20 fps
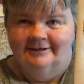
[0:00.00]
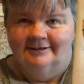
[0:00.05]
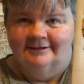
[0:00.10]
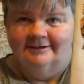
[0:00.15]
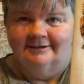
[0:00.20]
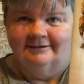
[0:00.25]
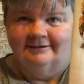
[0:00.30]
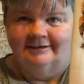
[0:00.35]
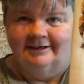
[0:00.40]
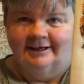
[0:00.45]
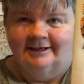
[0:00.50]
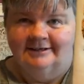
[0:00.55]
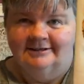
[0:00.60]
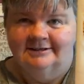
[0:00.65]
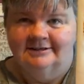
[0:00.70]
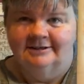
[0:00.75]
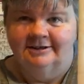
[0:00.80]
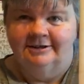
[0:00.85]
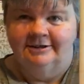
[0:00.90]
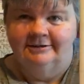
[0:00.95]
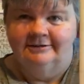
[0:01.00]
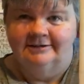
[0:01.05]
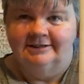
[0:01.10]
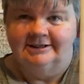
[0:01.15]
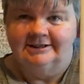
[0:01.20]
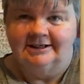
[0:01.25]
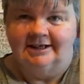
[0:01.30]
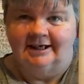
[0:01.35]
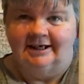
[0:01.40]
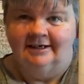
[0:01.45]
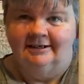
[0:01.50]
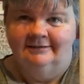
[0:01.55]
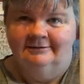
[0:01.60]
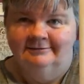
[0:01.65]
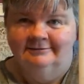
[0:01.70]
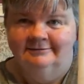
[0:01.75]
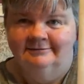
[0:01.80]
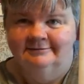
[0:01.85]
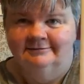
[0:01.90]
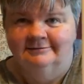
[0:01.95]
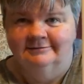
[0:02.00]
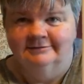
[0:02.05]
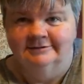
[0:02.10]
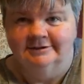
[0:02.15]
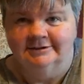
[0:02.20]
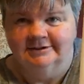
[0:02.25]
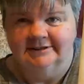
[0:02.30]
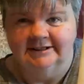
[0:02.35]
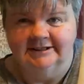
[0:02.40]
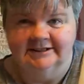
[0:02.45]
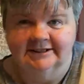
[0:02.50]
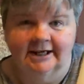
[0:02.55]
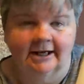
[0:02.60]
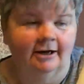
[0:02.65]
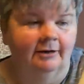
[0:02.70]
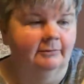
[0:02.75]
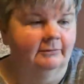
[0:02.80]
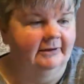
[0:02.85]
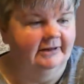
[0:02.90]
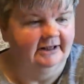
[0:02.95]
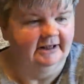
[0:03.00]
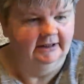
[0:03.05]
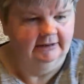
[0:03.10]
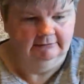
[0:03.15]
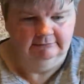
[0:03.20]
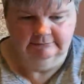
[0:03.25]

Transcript: So yeah, it's a cute design. Just need to get on with it.